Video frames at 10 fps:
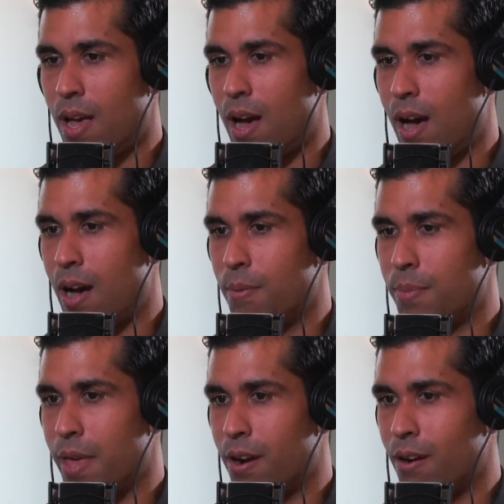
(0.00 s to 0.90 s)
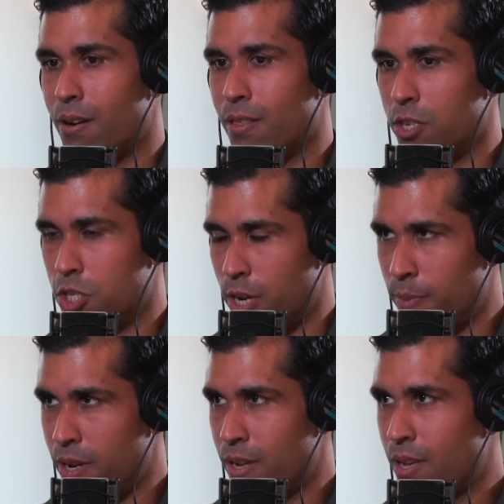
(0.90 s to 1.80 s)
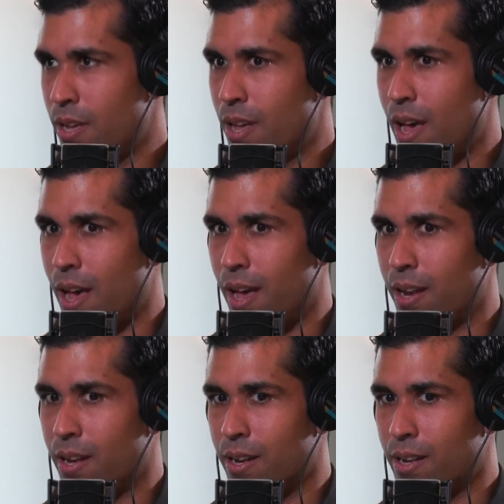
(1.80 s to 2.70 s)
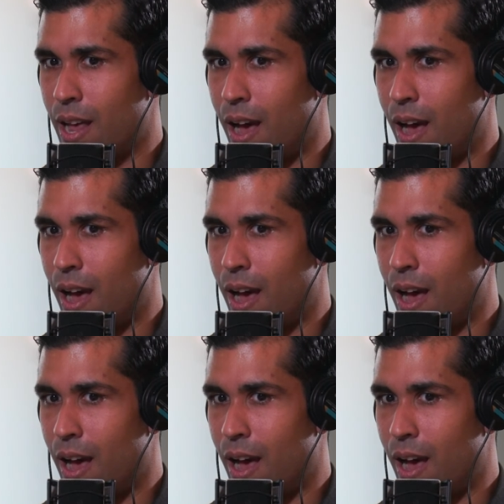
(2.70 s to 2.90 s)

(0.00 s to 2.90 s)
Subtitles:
that are legitimate and